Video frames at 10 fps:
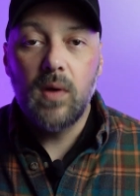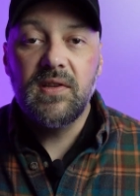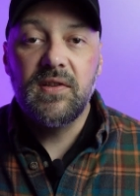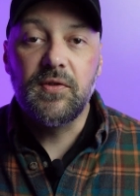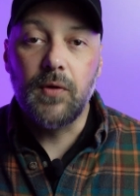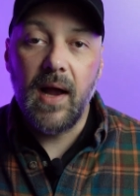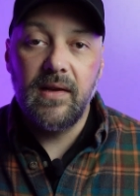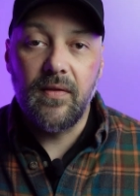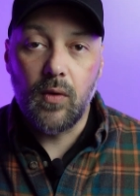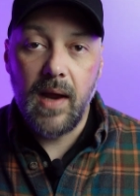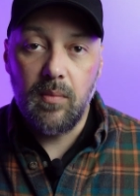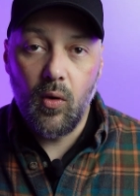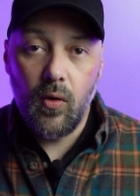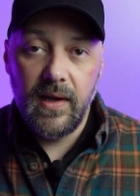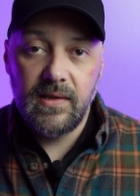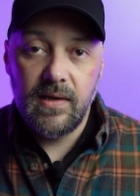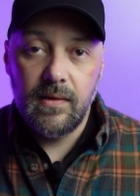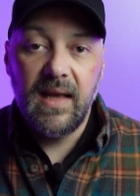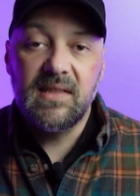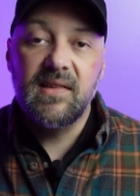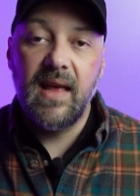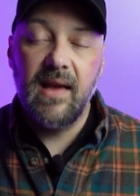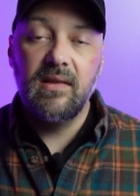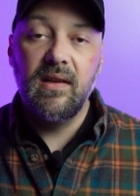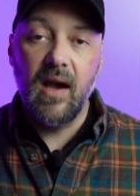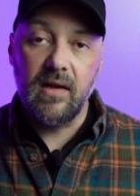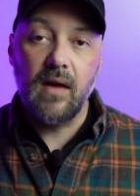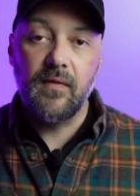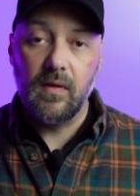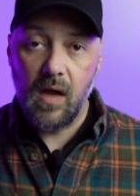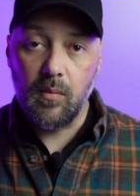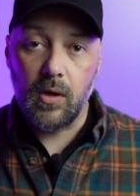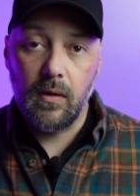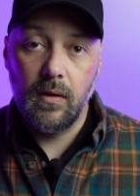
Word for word: Once it's dried to the right point, it's then cut up for lumber.